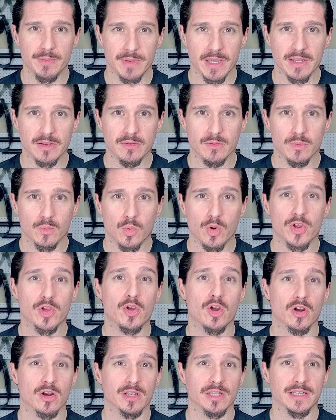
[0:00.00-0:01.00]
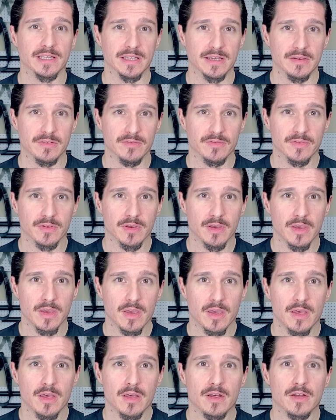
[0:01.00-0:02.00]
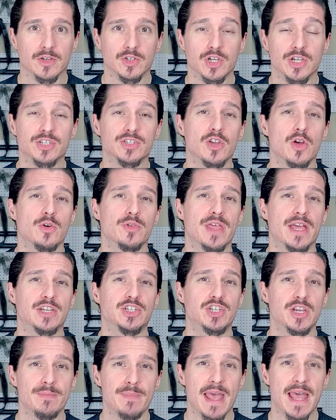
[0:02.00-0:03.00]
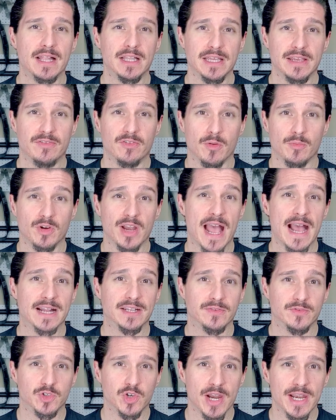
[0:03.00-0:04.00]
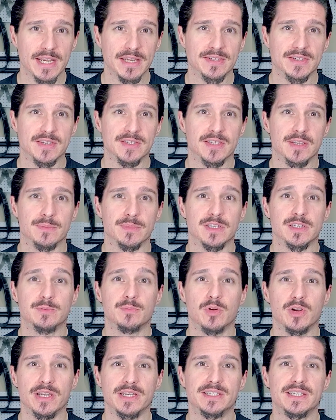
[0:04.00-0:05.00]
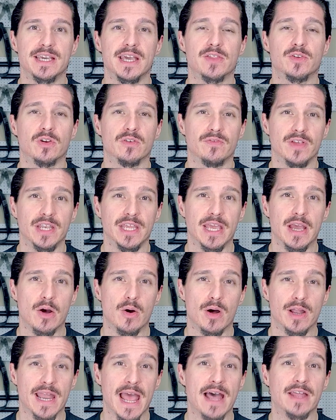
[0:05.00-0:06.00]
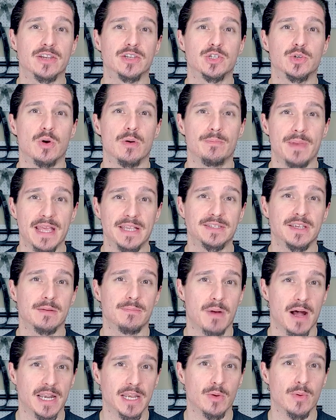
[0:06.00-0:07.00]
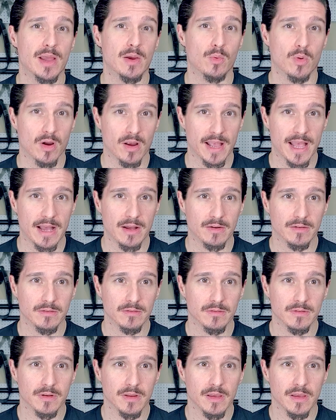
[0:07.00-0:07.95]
in where you currently live, just know that Jim Ellie from Reactive Training Systems is putting together a video on how to do a basic bodyweight workout.